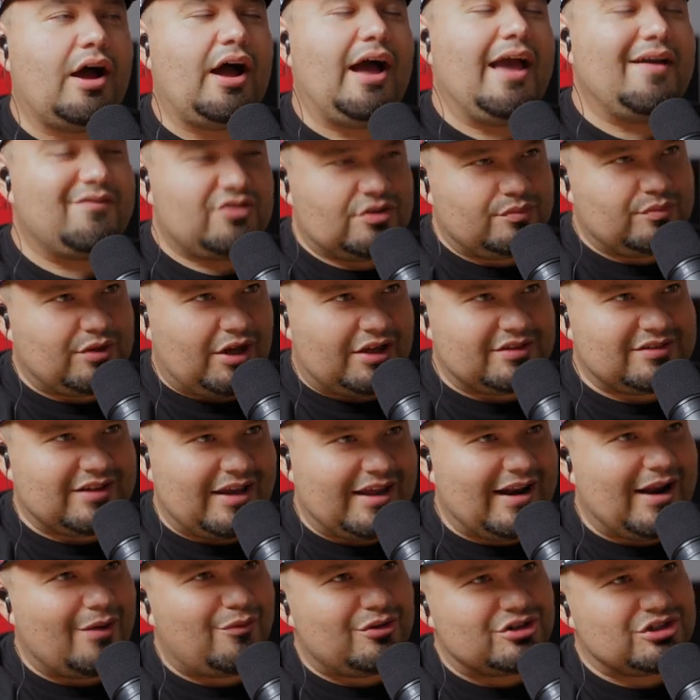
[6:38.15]
I have some thoughts
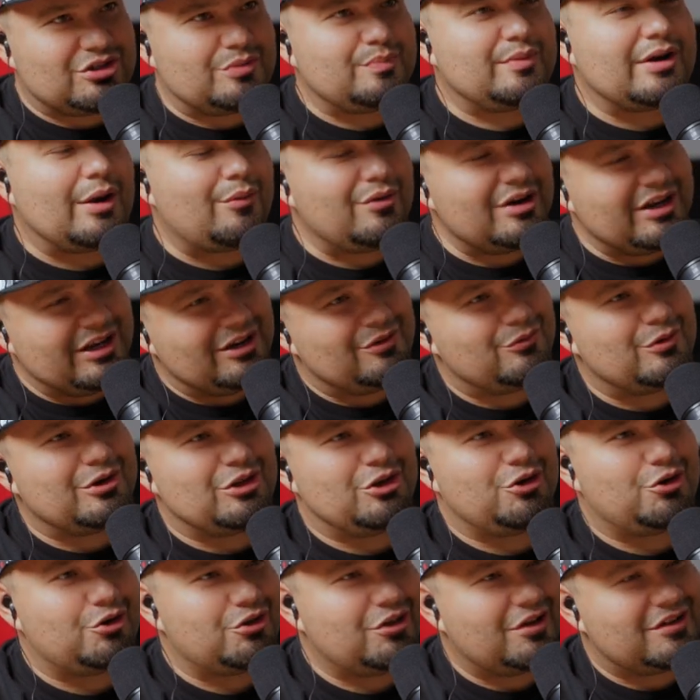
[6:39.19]
and I want to share, but I want to hear
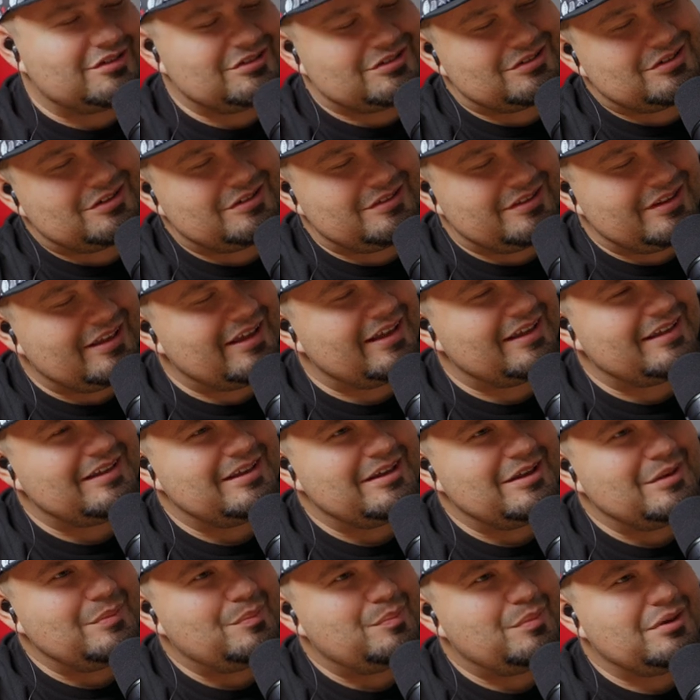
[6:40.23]
what your thoughts are on that
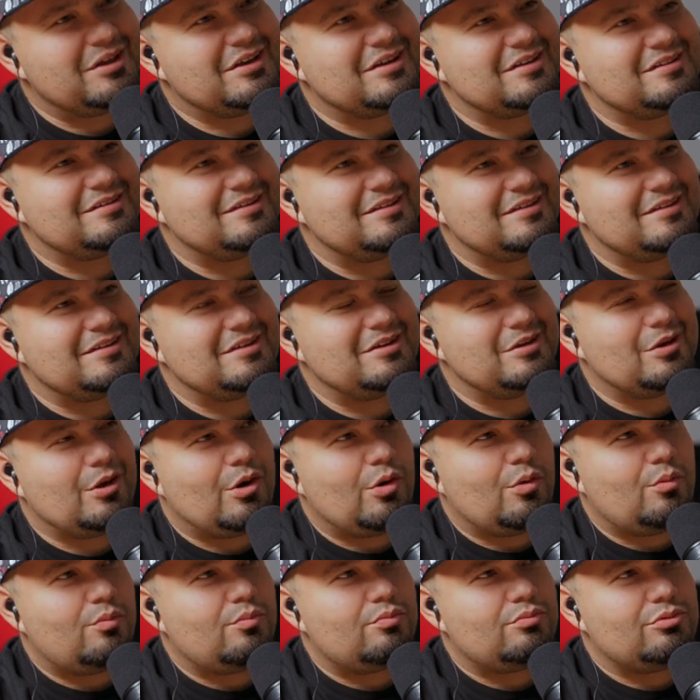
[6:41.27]
because
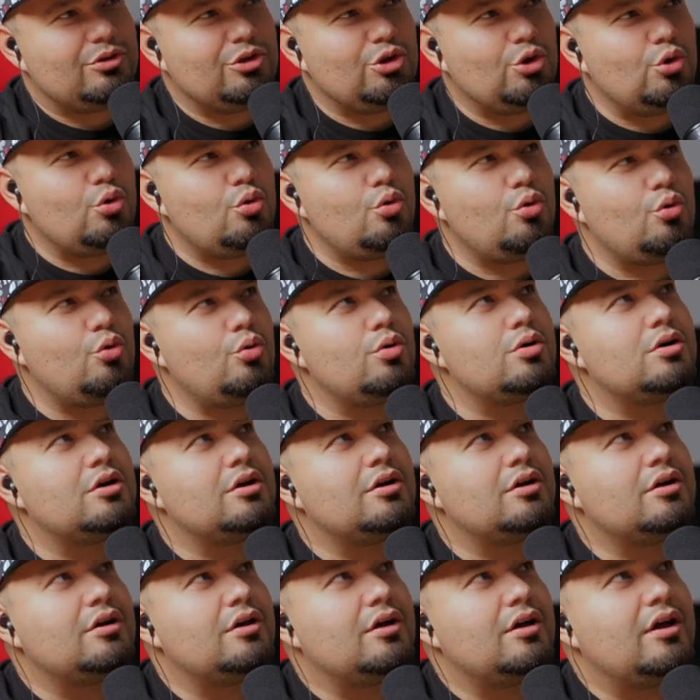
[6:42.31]
you
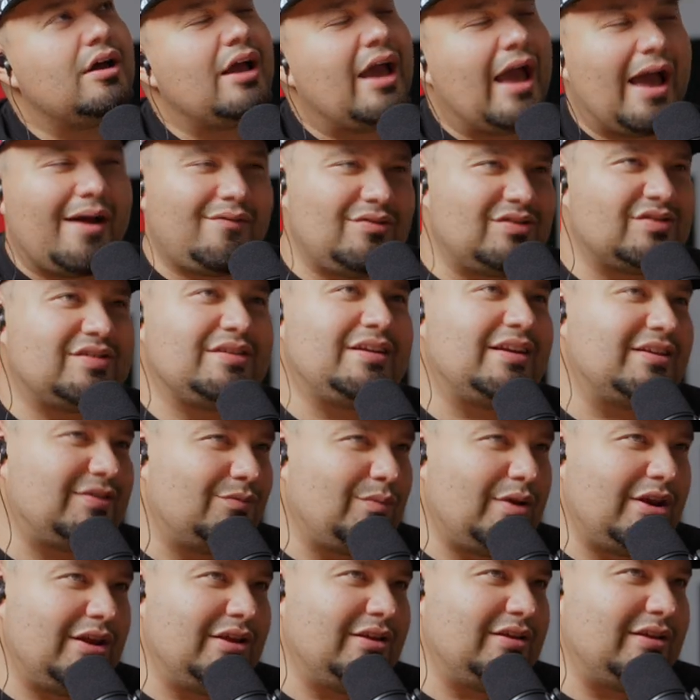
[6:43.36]
haven't seen
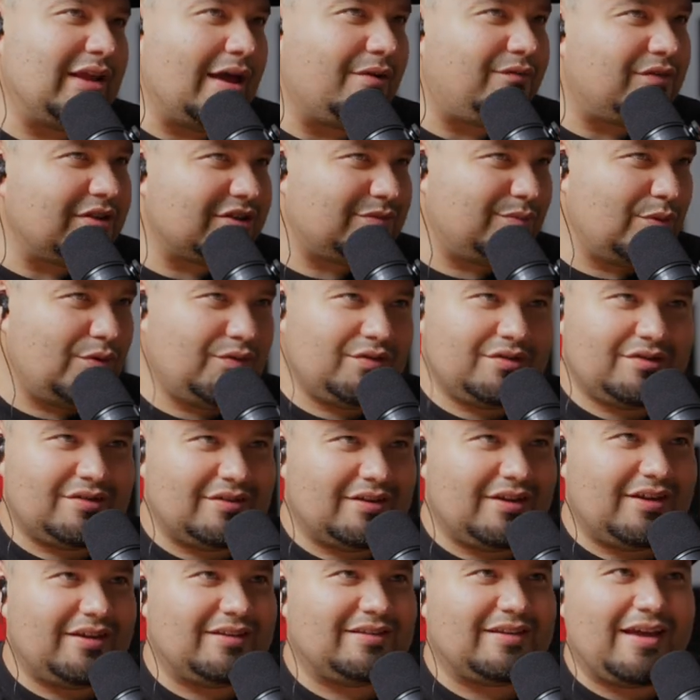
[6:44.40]
as many Netflix movies
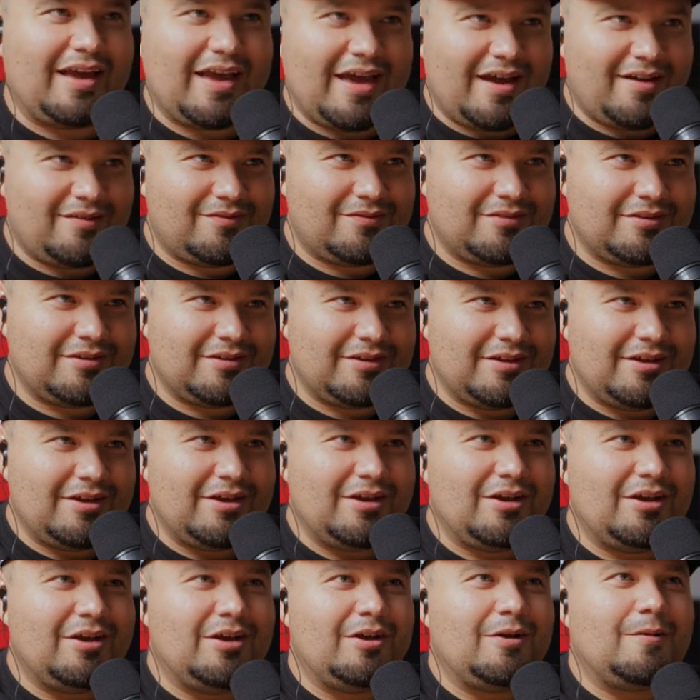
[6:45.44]
as I have.
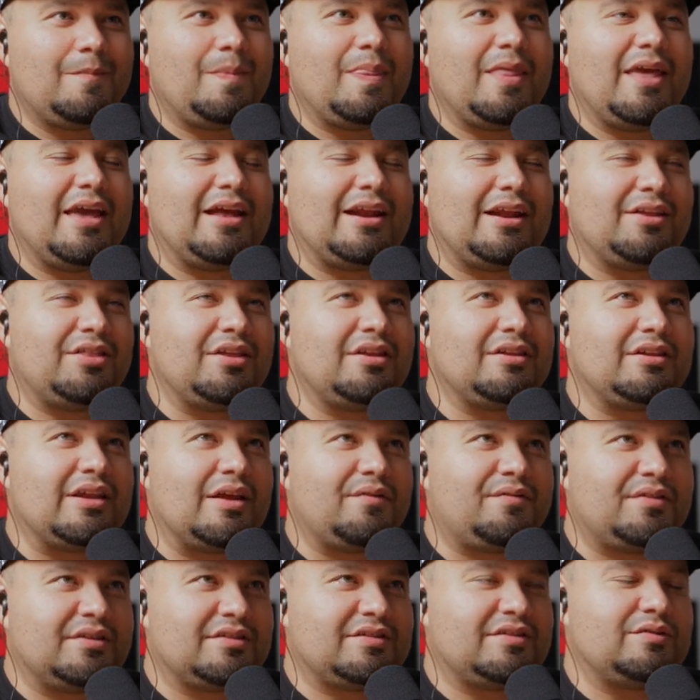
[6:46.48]
That's true. And I think
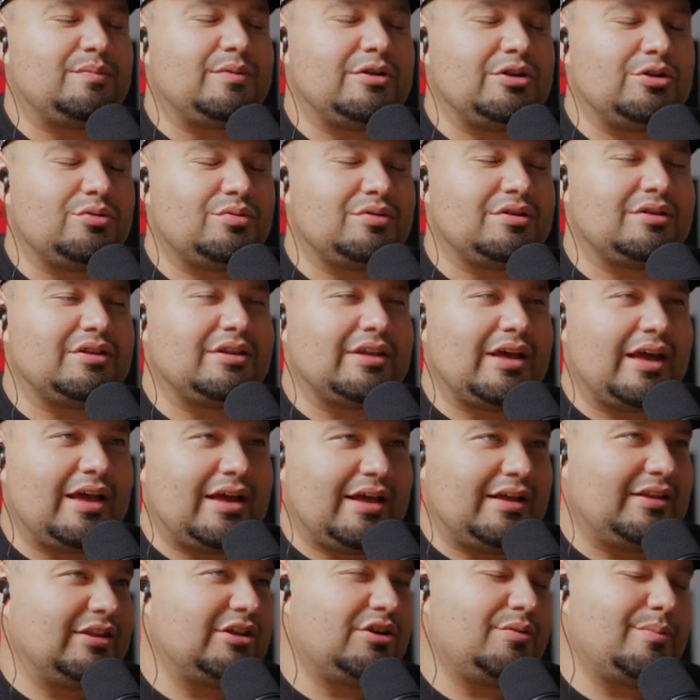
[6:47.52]
Netflix has been doing
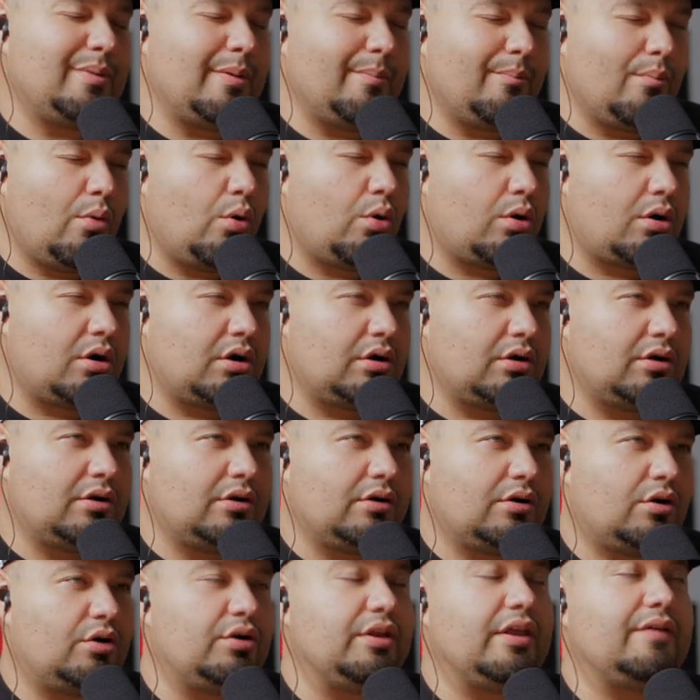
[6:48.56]
that a little bit more,
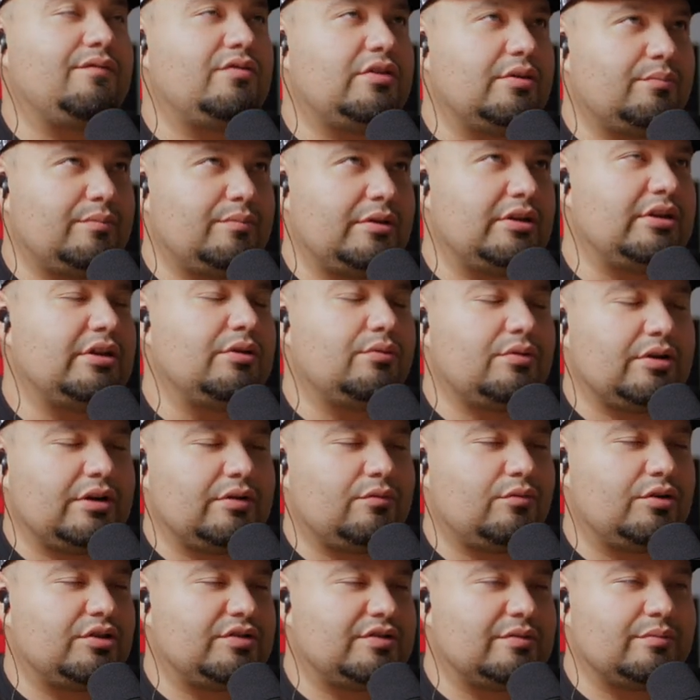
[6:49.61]
or they've been doing
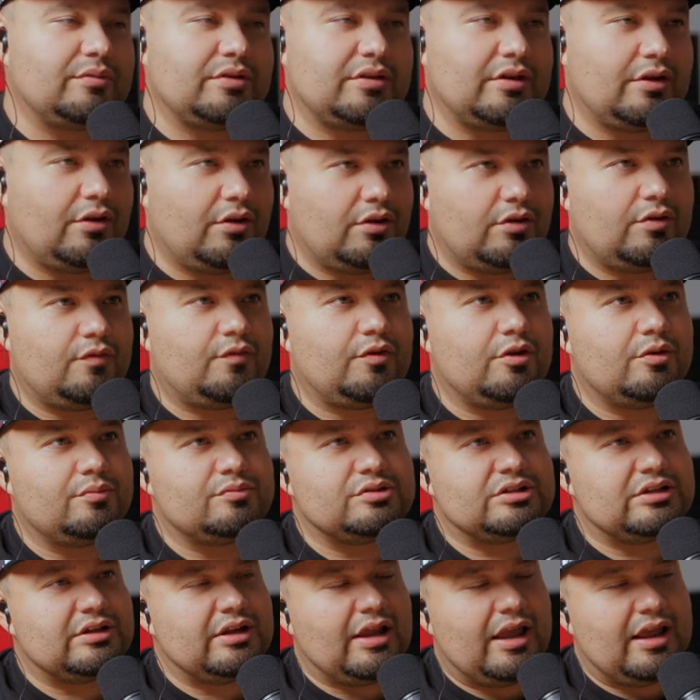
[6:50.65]
it with some of the other
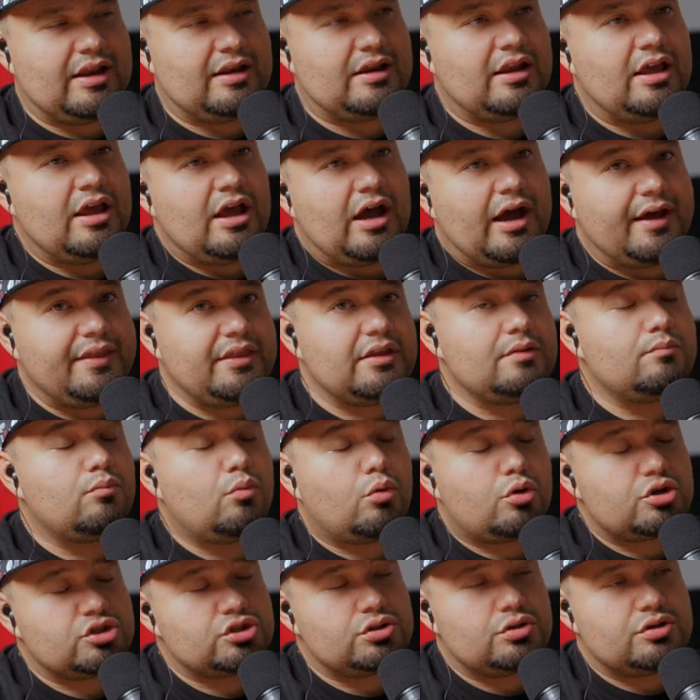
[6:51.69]
films. And, and I think
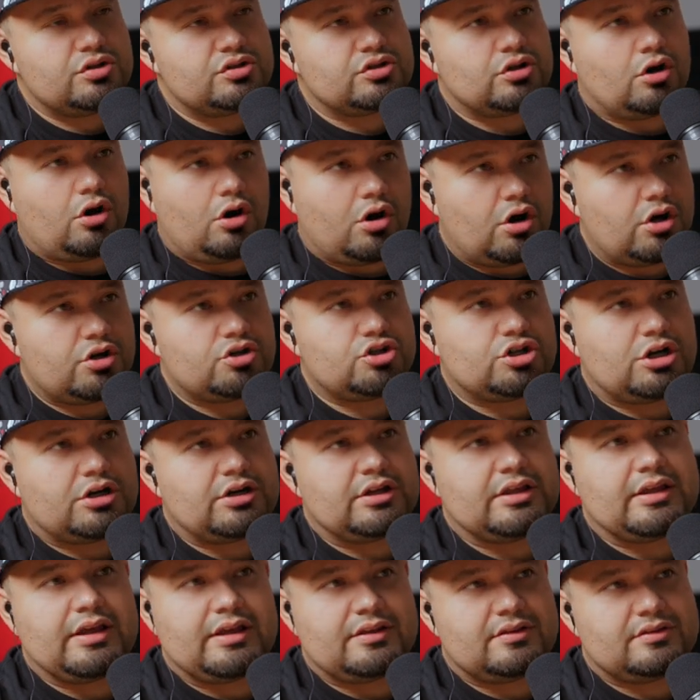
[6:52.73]
more studios are trying
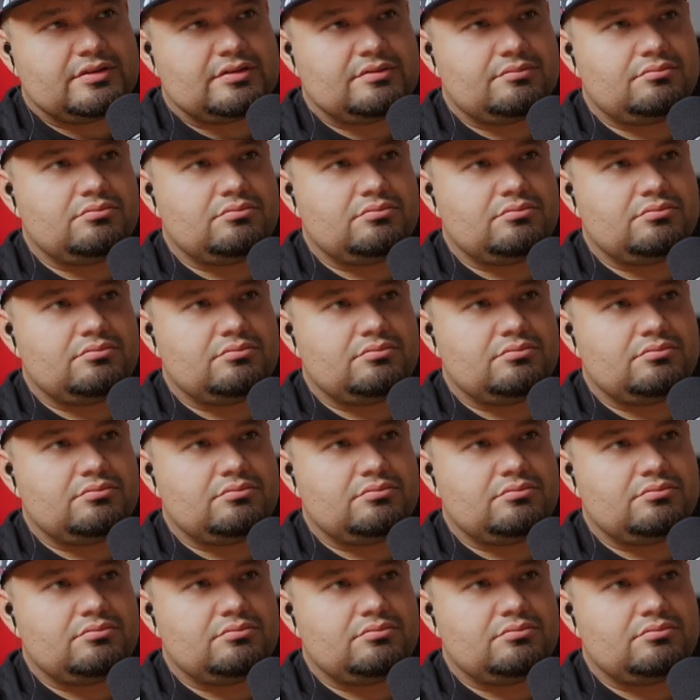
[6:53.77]
to get